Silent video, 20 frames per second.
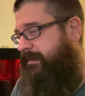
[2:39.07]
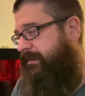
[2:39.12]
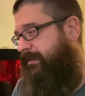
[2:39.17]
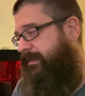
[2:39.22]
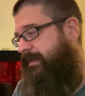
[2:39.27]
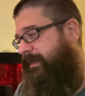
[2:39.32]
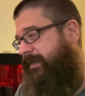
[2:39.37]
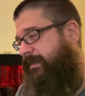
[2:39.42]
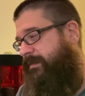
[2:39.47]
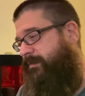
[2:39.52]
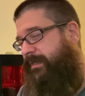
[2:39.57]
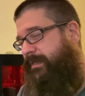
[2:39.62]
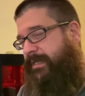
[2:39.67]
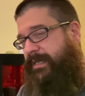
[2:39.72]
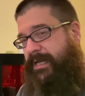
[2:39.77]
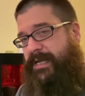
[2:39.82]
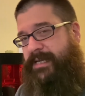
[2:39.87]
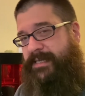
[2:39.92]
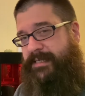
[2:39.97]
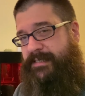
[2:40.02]
hand with the
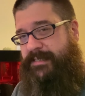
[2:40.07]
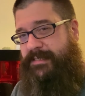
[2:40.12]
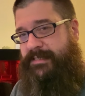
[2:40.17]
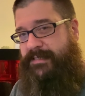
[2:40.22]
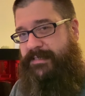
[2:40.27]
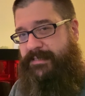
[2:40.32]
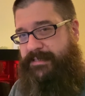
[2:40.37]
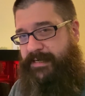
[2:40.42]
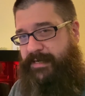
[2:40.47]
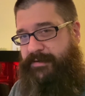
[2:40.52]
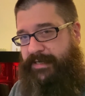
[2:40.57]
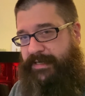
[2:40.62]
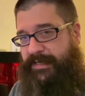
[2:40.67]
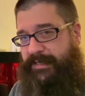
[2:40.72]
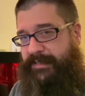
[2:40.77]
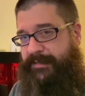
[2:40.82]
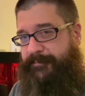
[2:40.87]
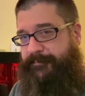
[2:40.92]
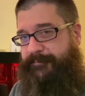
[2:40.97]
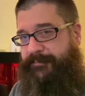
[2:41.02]
eyes staring at
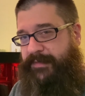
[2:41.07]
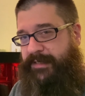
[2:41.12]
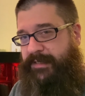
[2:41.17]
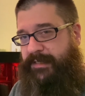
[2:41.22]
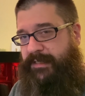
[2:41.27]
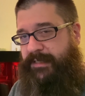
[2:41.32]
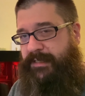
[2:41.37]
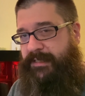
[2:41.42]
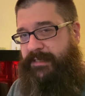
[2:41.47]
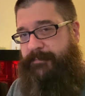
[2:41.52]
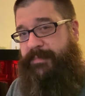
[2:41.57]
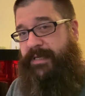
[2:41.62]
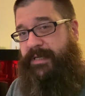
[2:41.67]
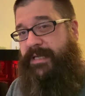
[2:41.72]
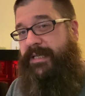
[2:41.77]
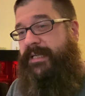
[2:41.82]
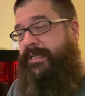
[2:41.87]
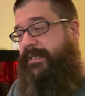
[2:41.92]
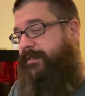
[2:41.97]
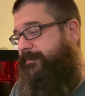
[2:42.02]
him.
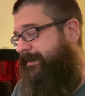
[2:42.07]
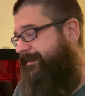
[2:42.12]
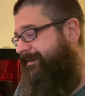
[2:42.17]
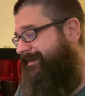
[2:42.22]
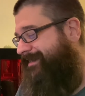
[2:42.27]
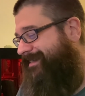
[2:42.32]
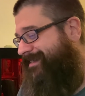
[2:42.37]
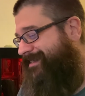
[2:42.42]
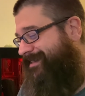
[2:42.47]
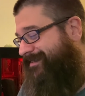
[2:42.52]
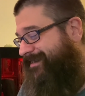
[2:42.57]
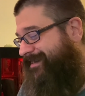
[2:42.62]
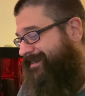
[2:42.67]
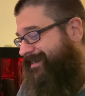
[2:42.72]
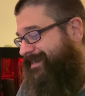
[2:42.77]
But anyway, so